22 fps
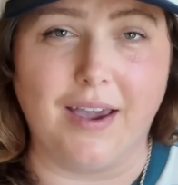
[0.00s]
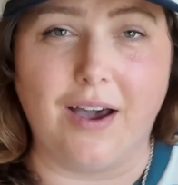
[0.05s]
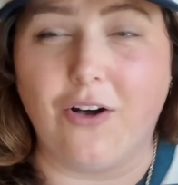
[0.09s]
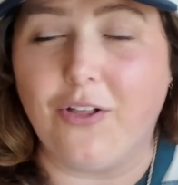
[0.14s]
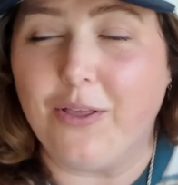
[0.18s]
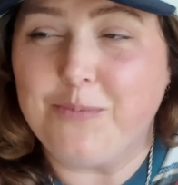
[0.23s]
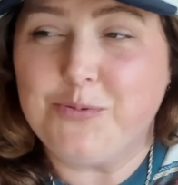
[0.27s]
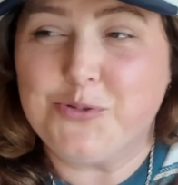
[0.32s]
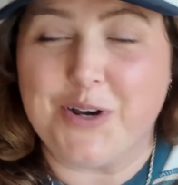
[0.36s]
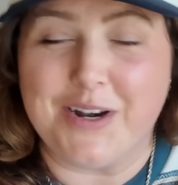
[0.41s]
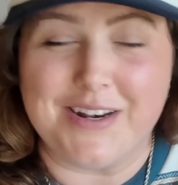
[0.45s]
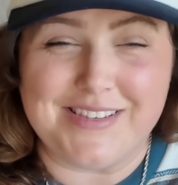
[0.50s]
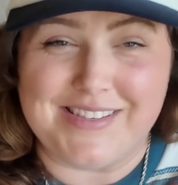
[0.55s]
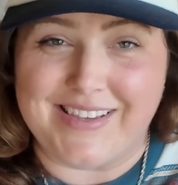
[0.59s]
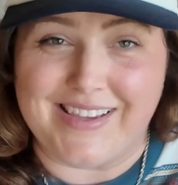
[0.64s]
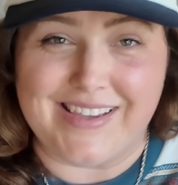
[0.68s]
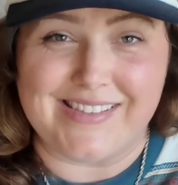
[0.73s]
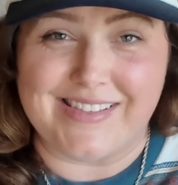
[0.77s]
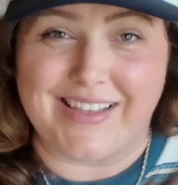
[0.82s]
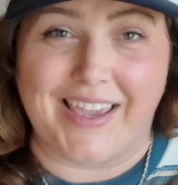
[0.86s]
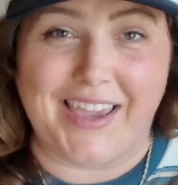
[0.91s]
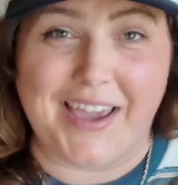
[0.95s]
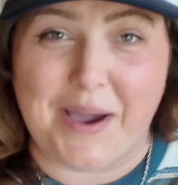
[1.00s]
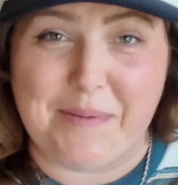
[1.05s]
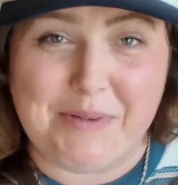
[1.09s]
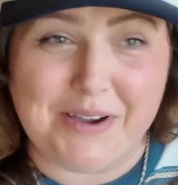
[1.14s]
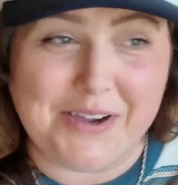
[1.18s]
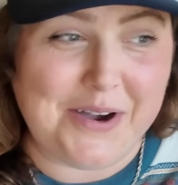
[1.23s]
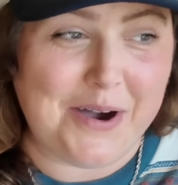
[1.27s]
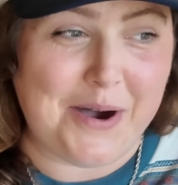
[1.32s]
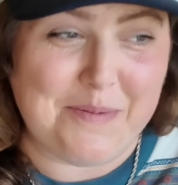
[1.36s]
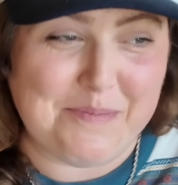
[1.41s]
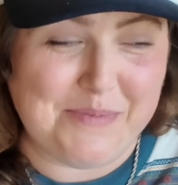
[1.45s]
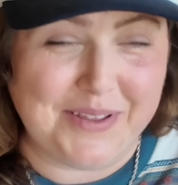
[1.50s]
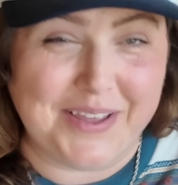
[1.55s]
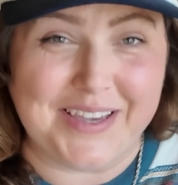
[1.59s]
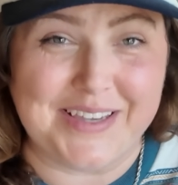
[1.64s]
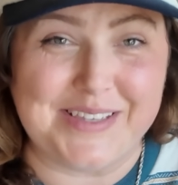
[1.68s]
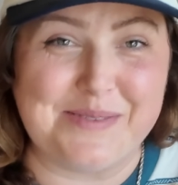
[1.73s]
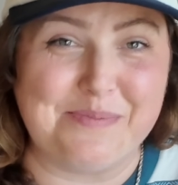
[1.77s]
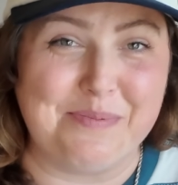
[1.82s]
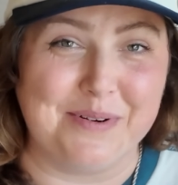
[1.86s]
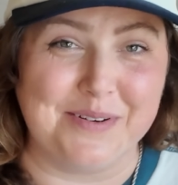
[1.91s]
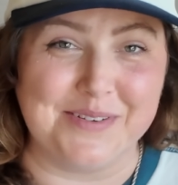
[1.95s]
All I'm trying to say is, like, I'm a
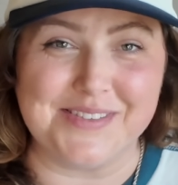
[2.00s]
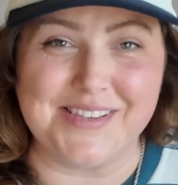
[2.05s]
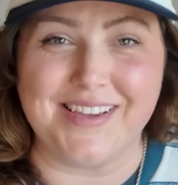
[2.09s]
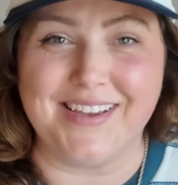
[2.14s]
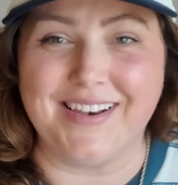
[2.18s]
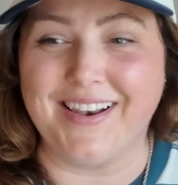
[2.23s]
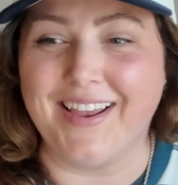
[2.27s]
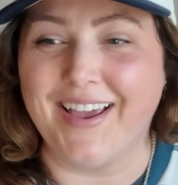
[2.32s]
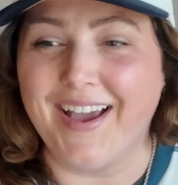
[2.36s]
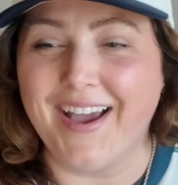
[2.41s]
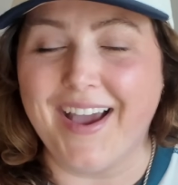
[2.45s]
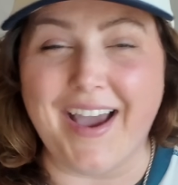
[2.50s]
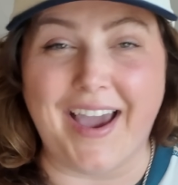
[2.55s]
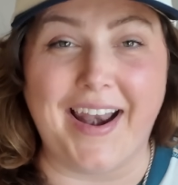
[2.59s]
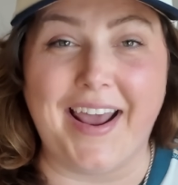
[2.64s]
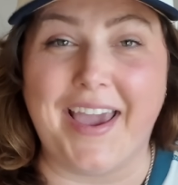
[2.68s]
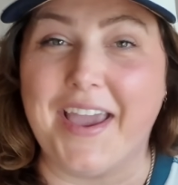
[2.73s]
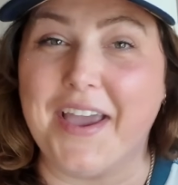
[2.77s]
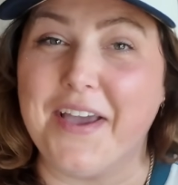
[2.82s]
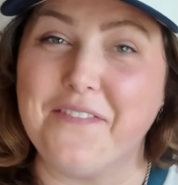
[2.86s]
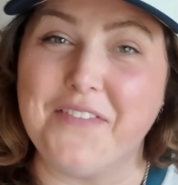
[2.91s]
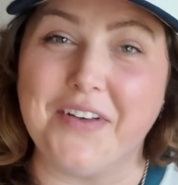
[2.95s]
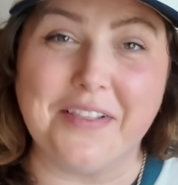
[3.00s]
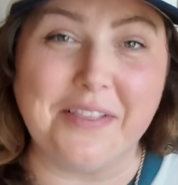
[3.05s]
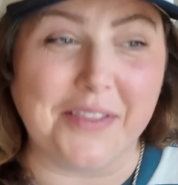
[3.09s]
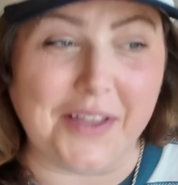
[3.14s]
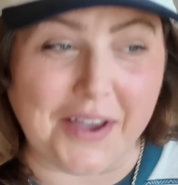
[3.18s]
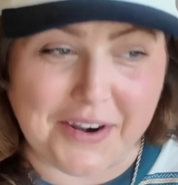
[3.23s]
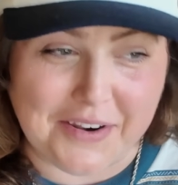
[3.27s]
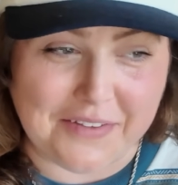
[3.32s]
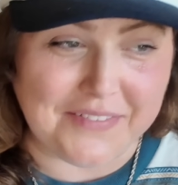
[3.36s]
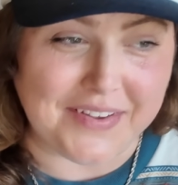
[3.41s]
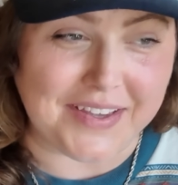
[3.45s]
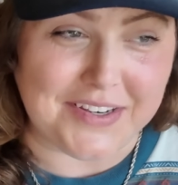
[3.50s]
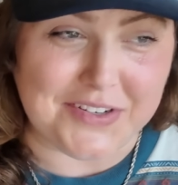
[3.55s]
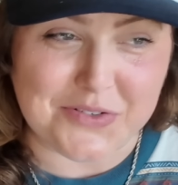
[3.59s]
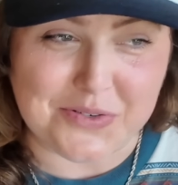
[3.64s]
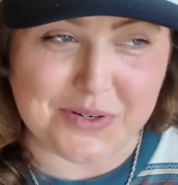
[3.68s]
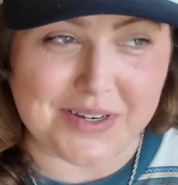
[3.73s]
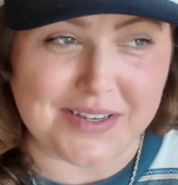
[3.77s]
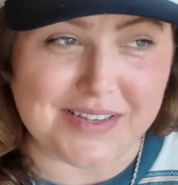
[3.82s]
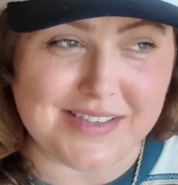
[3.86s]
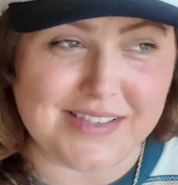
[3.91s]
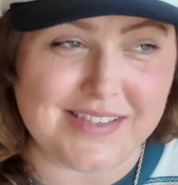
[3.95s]
complex person and I have a lot of
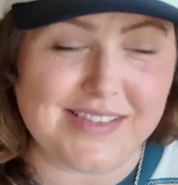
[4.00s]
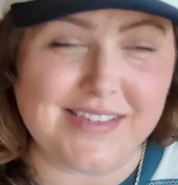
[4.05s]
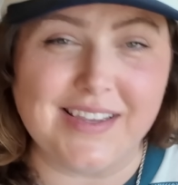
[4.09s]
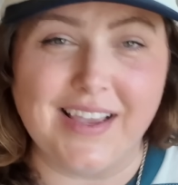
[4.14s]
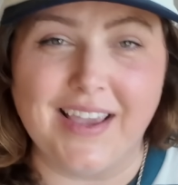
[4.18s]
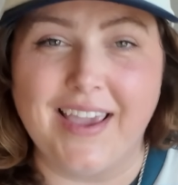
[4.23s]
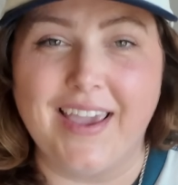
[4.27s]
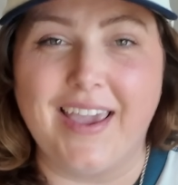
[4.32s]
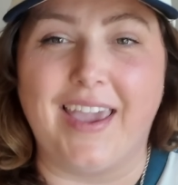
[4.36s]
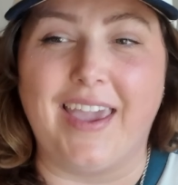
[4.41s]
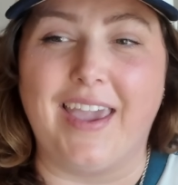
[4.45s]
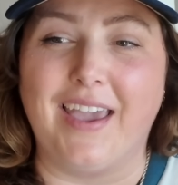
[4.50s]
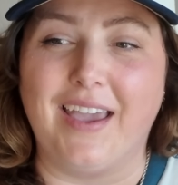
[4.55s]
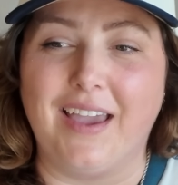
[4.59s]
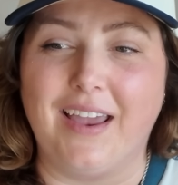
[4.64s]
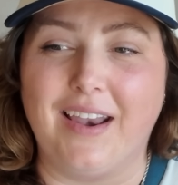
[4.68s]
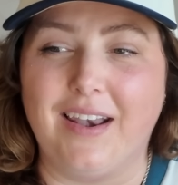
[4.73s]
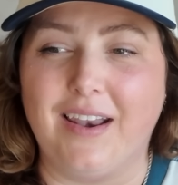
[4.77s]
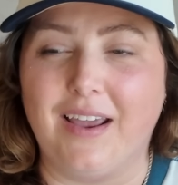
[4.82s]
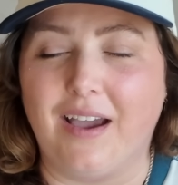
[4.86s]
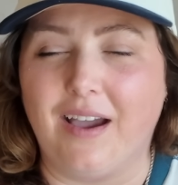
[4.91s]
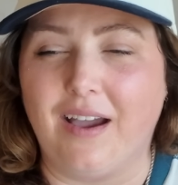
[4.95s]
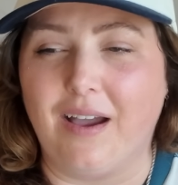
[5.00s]
interests, and